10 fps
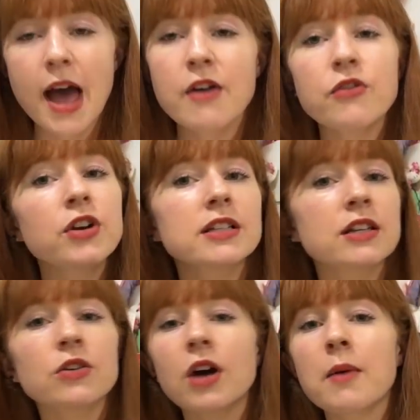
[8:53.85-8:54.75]
Every
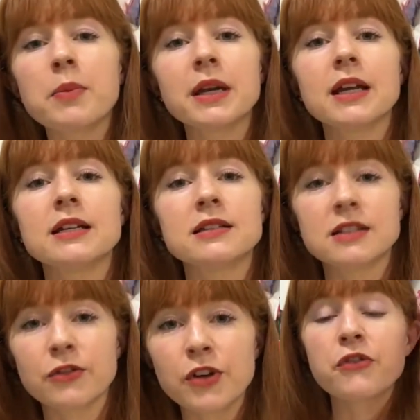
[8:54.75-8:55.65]
single company is
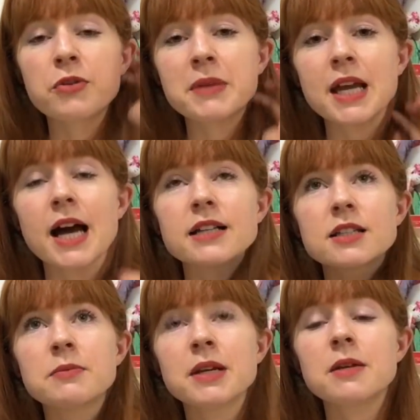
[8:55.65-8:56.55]
different. For me, I
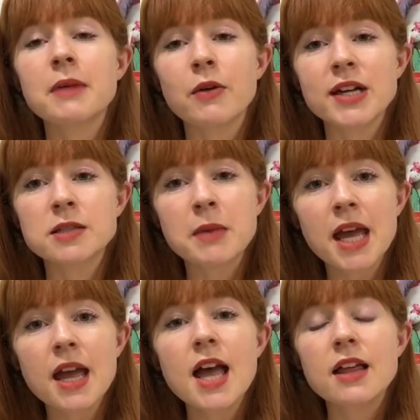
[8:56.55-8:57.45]
submitted my
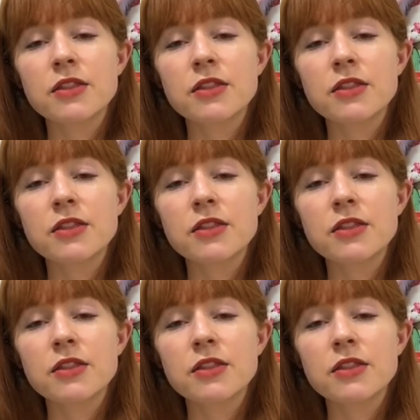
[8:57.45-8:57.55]
resume.